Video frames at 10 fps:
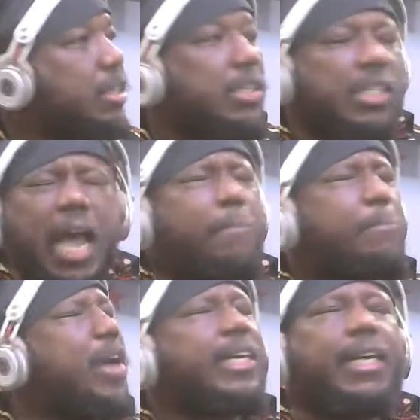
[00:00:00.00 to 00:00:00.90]

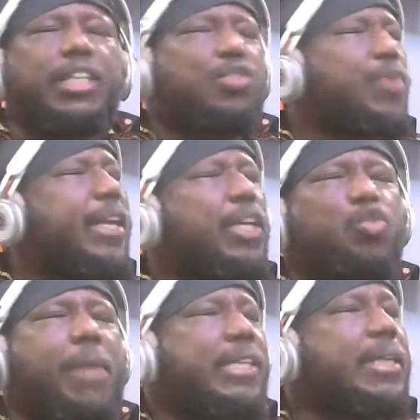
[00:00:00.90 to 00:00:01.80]
Somebody is ready
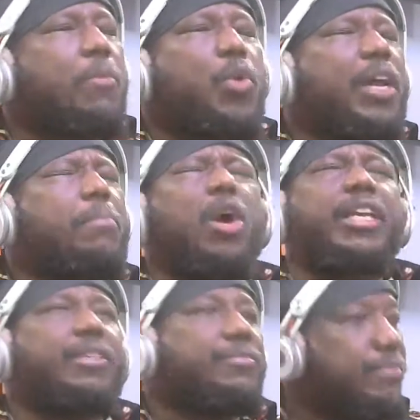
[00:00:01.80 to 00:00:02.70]
to make some quick
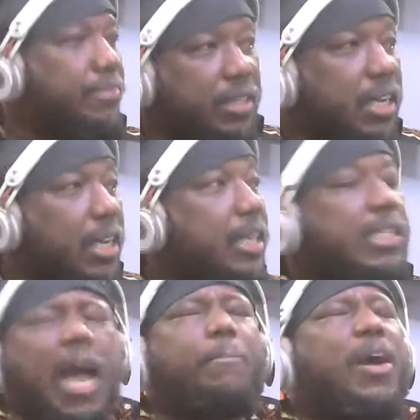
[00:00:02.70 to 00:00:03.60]
money.
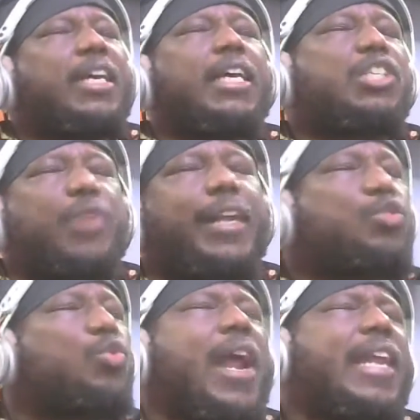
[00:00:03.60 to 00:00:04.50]
Somebody is ready
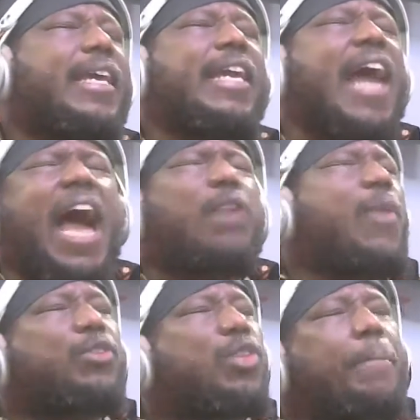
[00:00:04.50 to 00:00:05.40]
to relegate hard
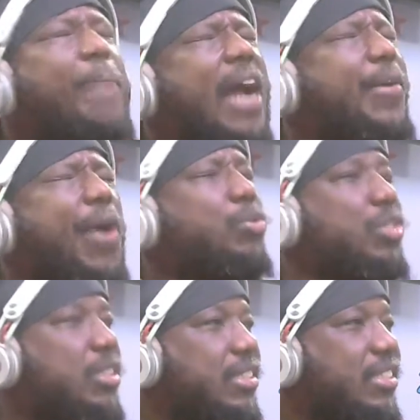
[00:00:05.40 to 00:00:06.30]
work to the
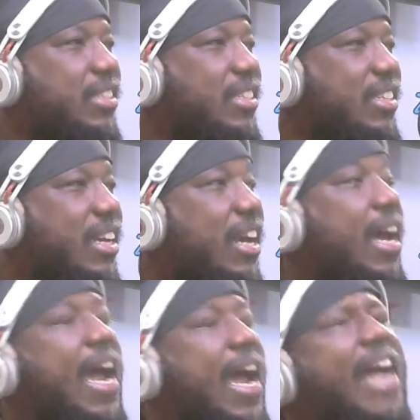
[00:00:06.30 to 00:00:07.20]
background
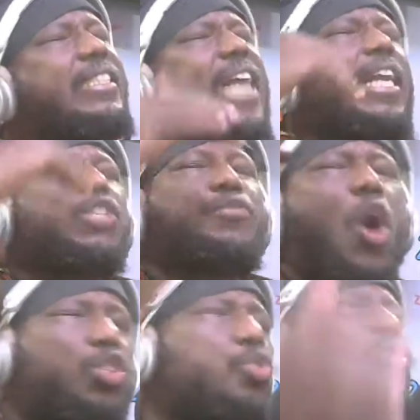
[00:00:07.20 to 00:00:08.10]
and turn his
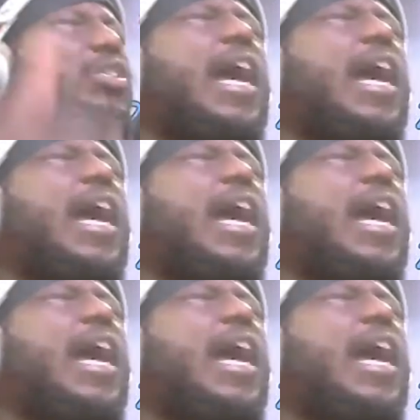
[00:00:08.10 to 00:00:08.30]
fortunes